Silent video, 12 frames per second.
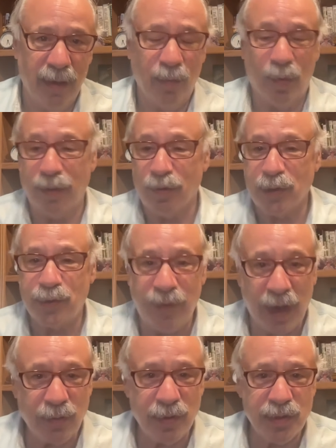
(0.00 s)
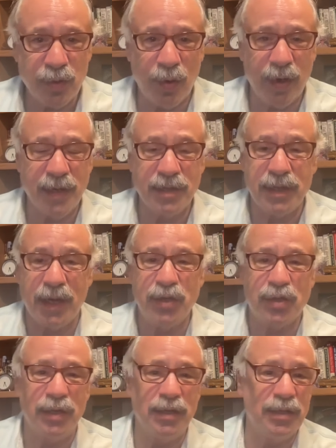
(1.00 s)
Whether it's veterans
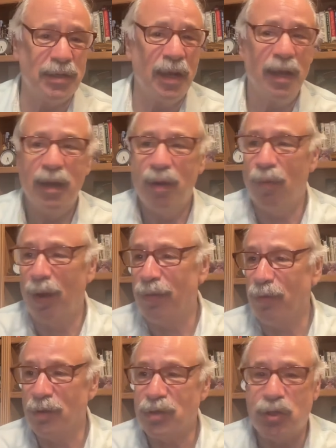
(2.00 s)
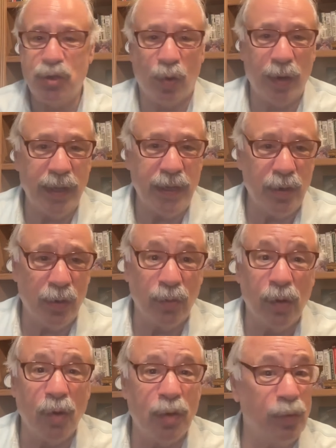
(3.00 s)
organizations, whether it's joining your
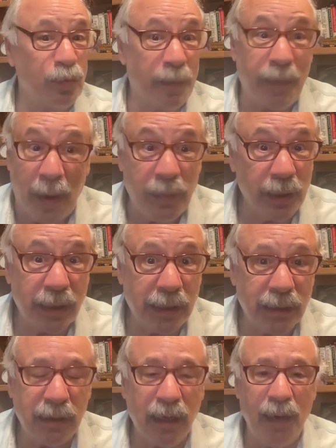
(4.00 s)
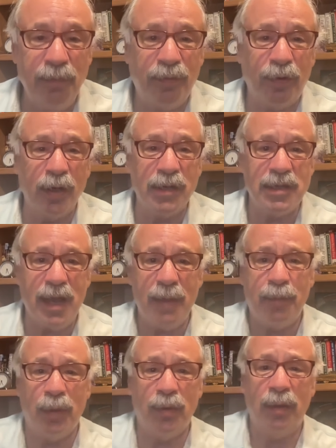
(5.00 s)
local Republican club, for
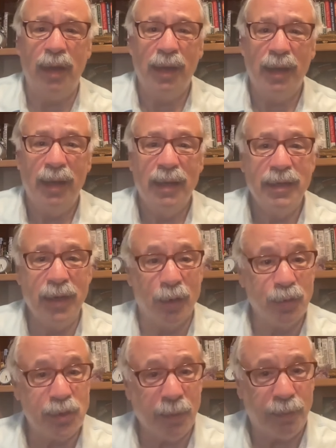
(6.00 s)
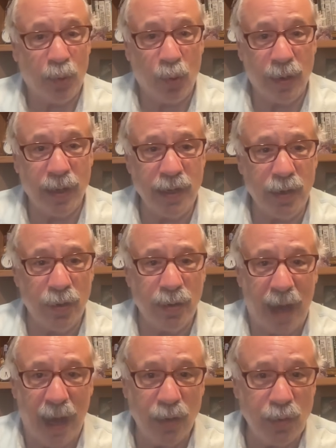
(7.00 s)
example, supporting your
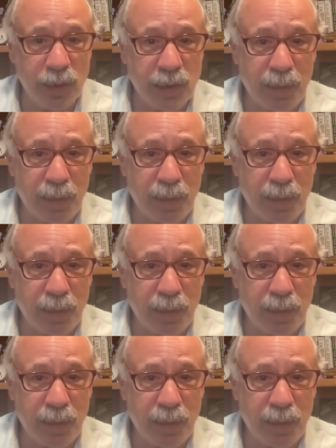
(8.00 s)
Congress